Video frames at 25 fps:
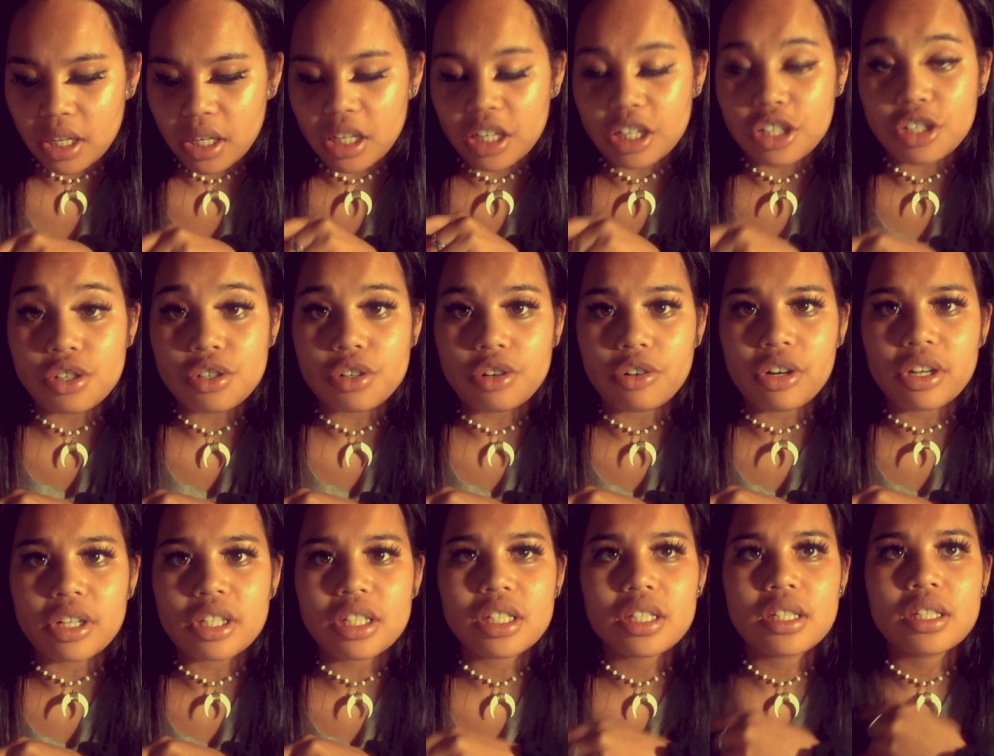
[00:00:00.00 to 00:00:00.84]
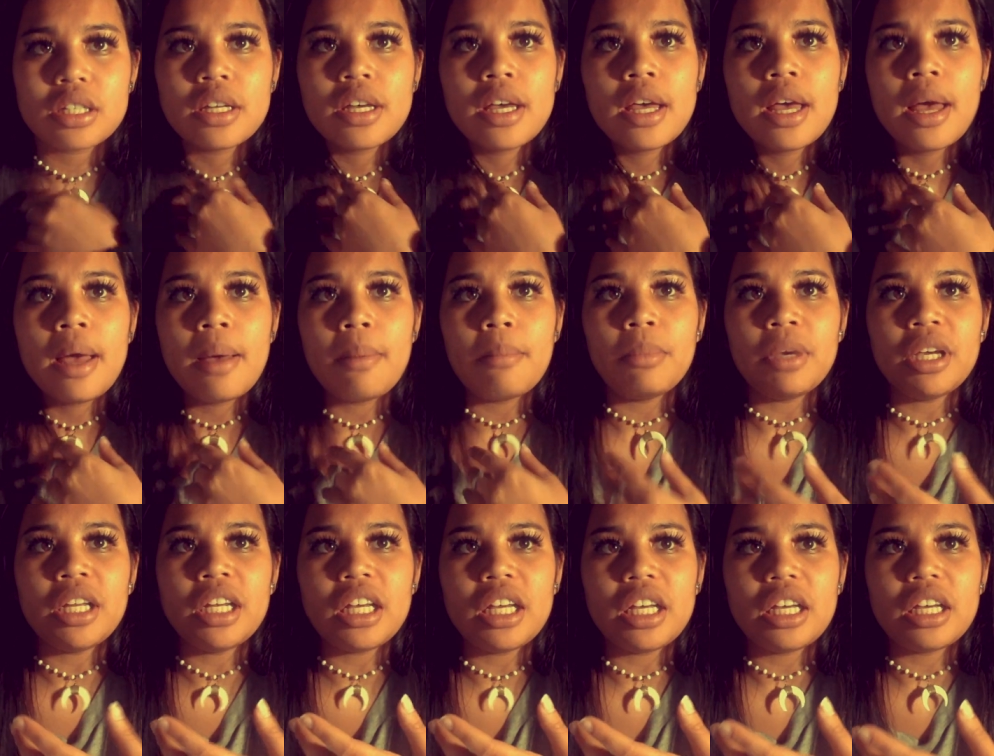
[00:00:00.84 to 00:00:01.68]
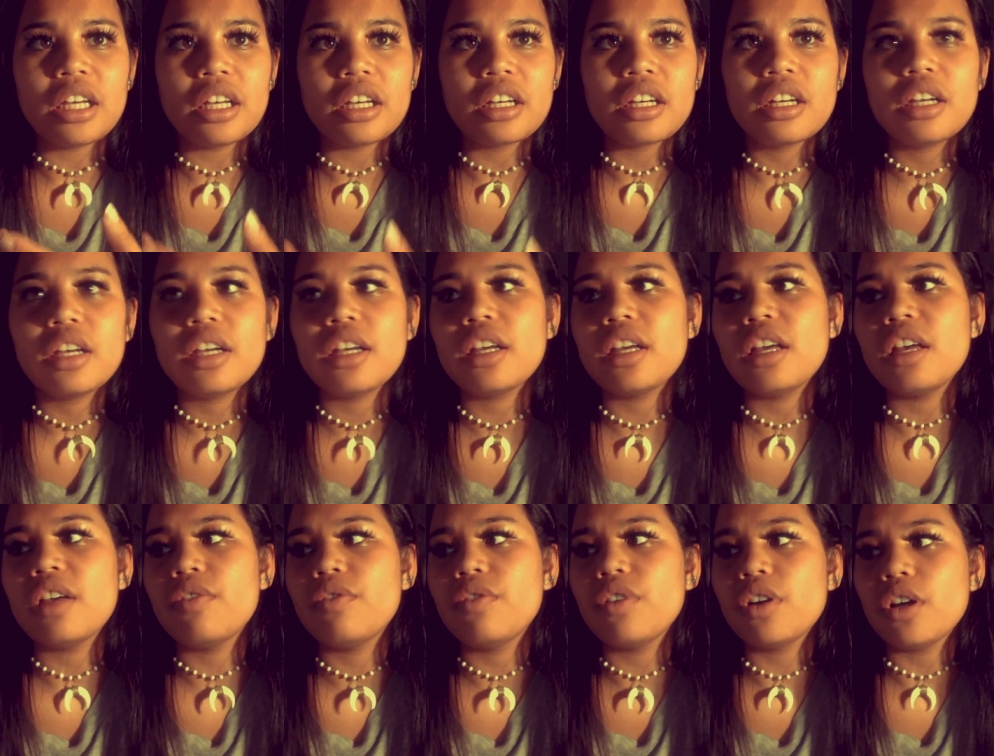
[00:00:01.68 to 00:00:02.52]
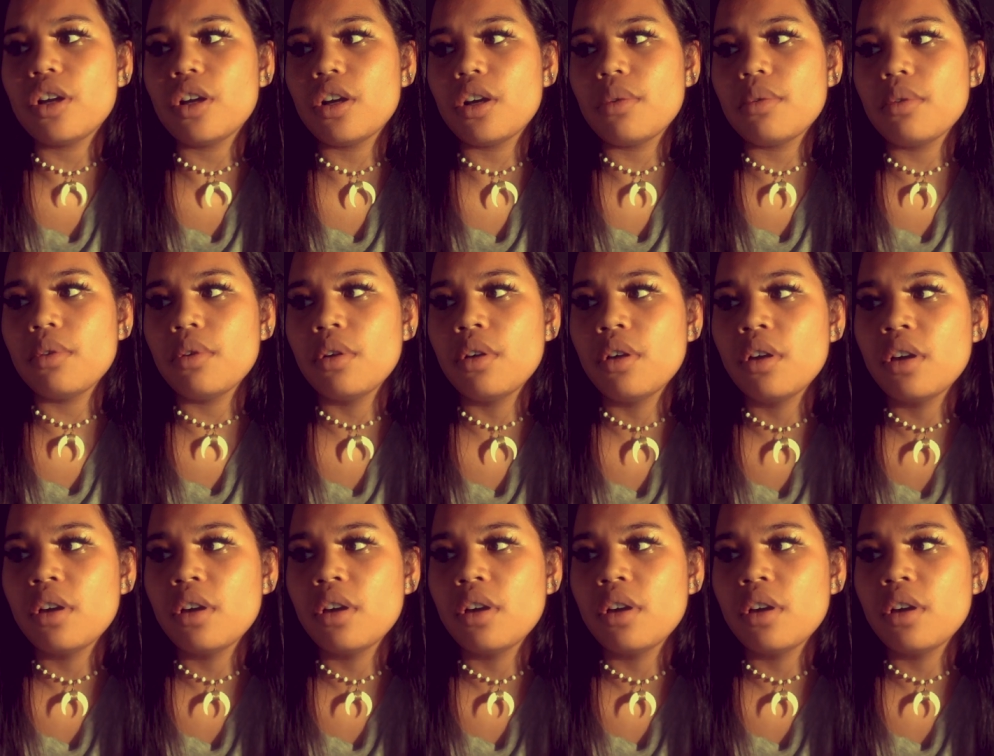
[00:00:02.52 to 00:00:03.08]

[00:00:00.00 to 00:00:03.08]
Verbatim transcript: insurance, meaning if your